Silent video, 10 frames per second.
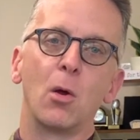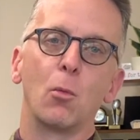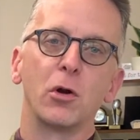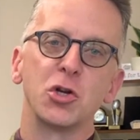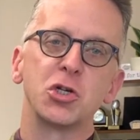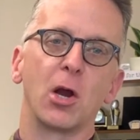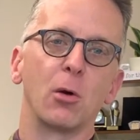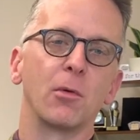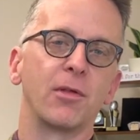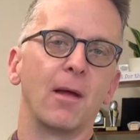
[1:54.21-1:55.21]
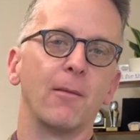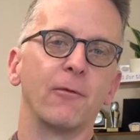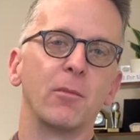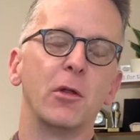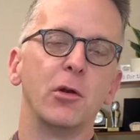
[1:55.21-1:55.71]
what is shared with them
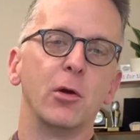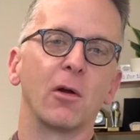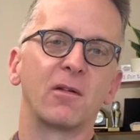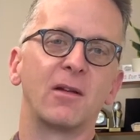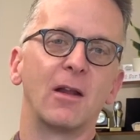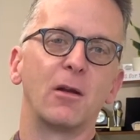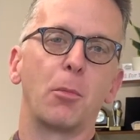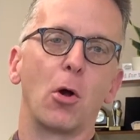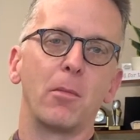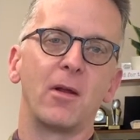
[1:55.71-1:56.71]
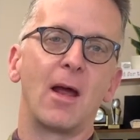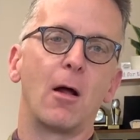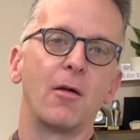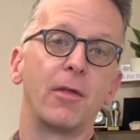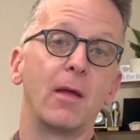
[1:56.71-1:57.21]
from the New York State Department of
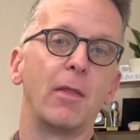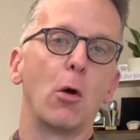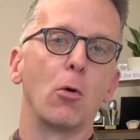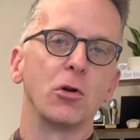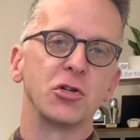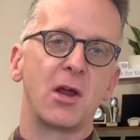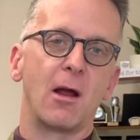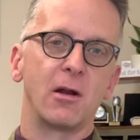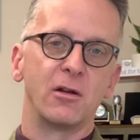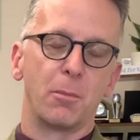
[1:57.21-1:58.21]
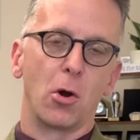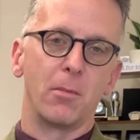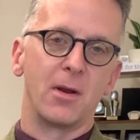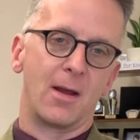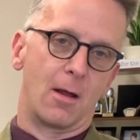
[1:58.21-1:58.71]
Health and the Orange County
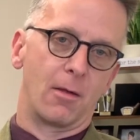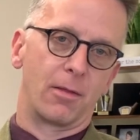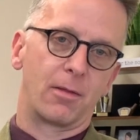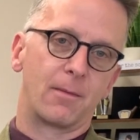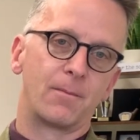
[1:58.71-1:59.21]
Department of Health.